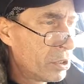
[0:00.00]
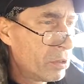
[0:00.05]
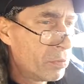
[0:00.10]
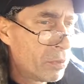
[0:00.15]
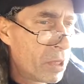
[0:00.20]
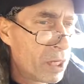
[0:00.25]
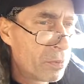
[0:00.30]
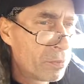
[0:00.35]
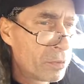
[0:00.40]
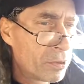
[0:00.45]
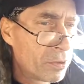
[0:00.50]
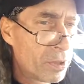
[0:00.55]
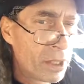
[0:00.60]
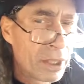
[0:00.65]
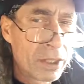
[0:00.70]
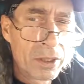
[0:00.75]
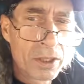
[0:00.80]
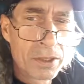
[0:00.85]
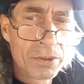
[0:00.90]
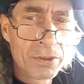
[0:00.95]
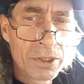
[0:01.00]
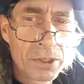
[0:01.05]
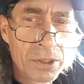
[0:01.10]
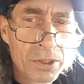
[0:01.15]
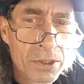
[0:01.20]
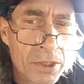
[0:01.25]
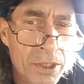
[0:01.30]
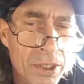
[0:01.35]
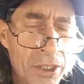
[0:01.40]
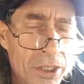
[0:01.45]
bebopping around on
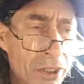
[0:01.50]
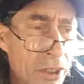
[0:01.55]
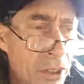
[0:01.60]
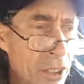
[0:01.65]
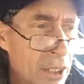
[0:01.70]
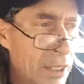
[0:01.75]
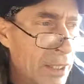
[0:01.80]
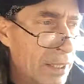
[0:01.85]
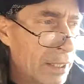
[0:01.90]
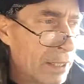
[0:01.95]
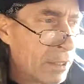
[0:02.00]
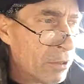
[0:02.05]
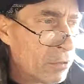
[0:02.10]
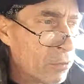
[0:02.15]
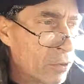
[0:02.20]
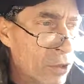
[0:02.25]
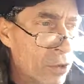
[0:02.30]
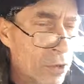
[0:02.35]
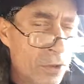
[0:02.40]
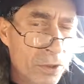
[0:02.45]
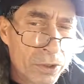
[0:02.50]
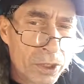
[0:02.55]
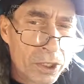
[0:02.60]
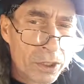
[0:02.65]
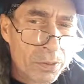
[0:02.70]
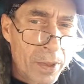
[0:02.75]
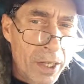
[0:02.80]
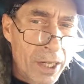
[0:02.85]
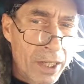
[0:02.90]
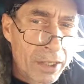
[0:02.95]
this thing, recording
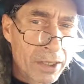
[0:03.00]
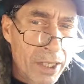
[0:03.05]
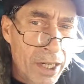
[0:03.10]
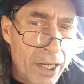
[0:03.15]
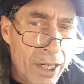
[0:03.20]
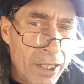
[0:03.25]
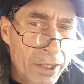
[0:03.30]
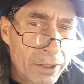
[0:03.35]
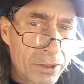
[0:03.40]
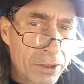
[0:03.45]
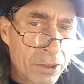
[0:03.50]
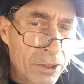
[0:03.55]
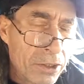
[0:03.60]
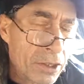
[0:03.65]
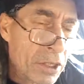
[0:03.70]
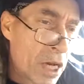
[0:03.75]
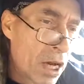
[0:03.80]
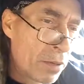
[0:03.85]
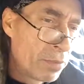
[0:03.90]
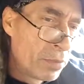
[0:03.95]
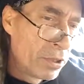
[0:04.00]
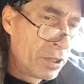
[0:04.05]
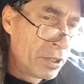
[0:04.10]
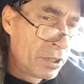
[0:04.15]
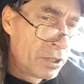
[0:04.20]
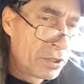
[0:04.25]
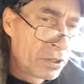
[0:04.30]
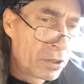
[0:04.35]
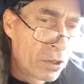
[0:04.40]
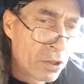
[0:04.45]
these podcasts, hopping
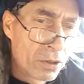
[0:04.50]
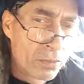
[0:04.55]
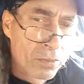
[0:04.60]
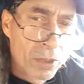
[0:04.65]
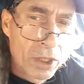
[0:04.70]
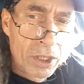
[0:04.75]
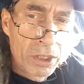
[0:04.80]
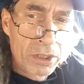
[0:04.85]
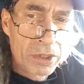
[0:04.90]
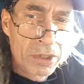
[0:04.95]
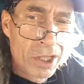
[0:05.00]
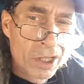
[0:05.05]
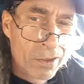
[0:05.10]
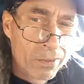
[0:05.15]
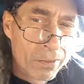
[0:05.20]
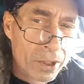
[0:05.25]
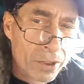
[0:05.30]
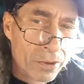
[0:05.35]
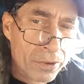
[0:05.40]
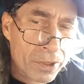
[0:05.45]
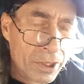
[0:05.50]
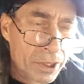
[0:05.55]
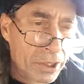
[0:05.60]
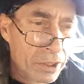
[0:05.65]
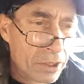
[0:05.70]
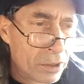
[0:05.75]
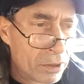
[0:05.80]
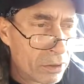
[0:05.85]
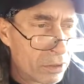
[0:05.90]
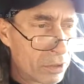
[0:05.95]
into Starbucks, uploading
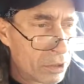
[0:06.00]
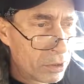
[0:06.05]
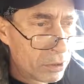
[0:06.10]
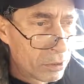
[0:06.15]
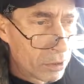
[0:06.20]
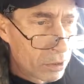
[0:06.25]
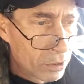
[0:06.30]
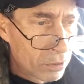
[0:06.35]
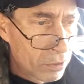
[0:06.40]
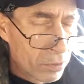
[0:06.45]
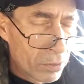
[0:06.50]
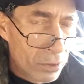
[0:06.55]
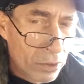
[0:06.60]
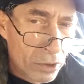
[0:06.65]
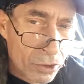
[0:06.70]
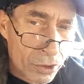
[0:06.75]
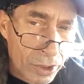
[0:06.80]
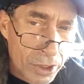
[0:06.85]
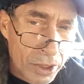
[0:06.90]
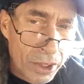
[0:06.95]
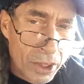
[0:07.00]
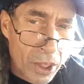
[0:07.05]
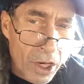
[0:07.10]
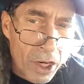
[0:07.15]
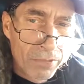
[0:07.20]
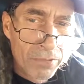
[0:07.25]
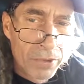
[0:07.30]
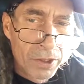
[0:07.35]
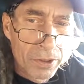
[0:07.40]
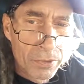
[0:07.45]
it, drinking
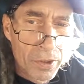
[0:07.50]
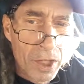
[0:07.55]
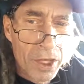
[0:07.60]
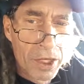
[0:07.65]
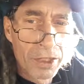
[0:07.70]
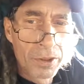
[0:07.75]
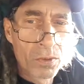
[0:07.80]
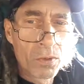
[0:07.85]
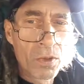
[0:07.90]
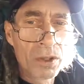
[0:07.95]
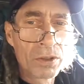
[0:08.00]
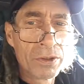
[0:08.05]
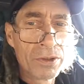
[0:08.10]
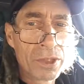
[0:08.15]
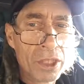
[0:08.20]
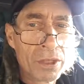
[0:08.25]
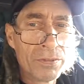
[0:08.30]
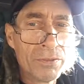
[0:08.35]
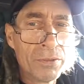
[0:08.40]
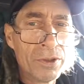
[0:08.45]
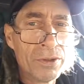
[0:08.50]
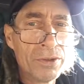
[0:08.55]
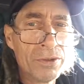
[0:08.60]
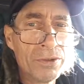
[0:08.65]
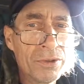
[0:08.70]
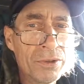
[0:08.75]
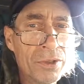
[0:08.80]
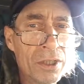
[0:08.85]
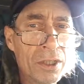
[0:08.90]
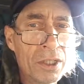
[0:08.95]
coffee and writing while it
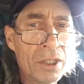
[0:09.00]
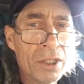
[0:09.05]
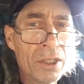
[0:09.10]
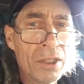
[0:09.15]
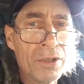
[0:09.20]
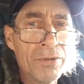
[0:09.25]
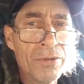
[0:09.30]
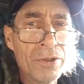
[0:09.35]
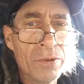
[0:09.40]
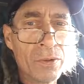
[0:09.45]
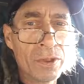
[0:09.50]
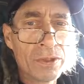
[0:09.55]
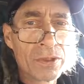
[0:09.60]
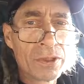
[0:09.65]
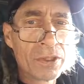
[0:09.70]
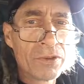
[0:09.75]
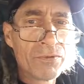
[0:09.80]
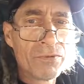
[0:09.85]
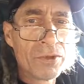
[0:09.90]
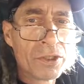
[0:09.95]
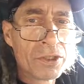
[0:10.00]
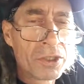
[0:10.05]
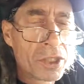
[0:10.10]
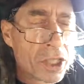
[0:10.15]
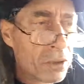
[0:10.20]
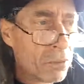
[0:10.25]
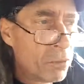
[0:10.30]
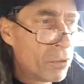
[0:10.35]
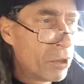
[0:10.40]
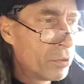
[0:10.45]
uploads. And then once it's finished
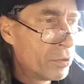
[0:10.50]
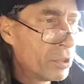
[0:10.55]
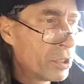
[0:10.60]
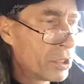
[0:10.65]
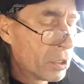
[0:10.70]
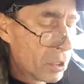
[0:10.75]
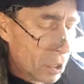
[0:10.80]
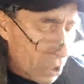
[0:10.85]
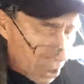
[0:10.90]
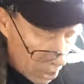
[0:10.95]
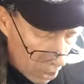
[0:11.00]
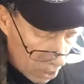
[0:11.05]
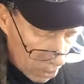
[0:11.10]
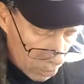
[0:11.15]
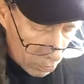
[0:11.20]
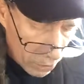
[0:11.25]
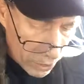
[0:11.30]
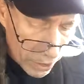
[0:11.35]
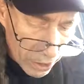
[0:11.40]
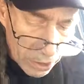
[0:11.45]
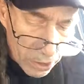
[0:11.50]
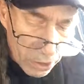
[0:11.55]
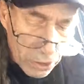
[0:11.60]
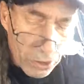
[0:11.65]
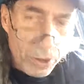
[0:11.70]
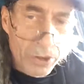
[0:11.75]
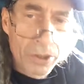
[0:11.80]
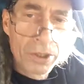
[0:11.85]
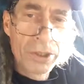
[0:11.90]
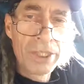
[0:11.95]
uploading, we get to
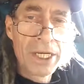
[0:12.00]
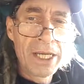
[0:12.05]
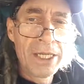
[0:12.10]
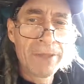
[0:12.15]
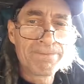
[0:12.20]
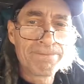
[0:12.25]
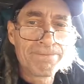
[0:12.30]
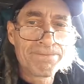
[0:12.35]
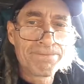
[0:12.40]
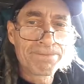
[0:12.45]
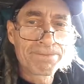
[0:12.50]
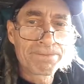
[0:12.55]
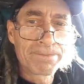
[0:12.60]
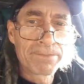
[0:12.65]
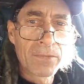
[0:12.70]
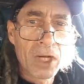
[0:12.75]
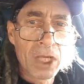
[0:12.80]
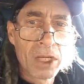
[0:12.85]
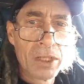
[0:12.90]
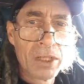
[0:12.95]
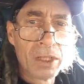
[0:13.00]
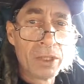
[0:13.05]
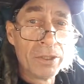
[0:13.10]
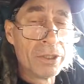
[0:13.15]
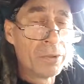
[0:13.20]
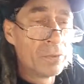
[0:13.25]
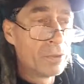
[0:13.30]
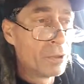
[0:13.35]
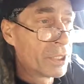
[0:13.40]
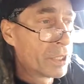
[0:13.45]
start our day. And
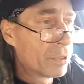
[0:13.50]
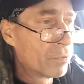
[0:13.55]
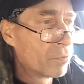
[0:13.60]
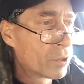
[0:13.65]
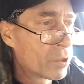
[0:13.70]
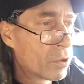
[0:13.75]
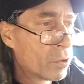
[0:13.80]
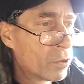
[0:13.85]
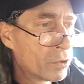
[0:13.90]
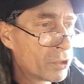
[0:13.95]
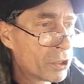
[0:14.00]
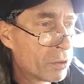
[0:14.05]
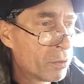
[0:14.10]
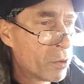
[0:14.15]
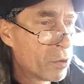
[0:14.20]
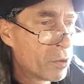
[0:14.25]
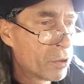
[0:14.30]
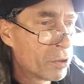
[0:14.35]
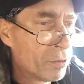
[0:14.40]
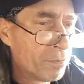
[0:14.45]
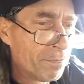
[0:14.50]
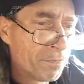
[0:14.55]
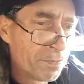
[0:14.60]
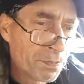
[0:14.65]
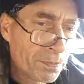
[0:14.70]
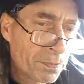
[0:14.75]
then we can record some more,